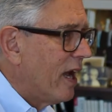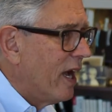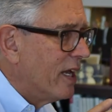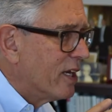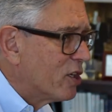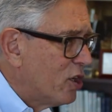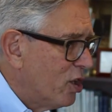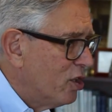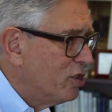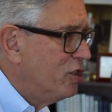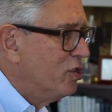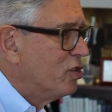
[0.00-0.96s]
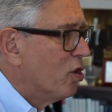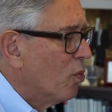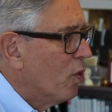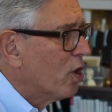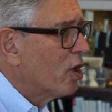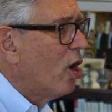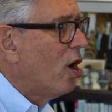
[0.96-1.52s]
I encourage you to
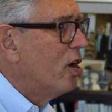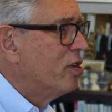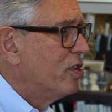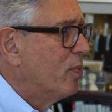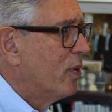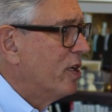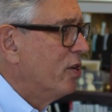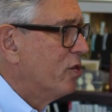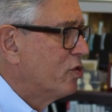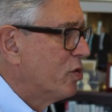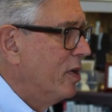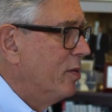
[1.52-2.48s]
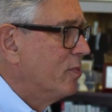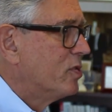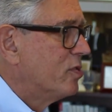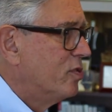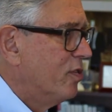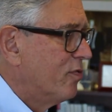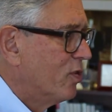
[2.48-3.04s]
work hard to bring your dreams
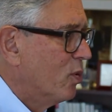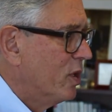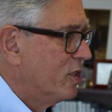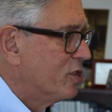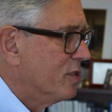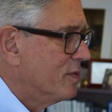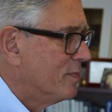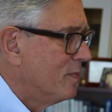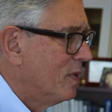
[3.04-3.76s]
to fruition.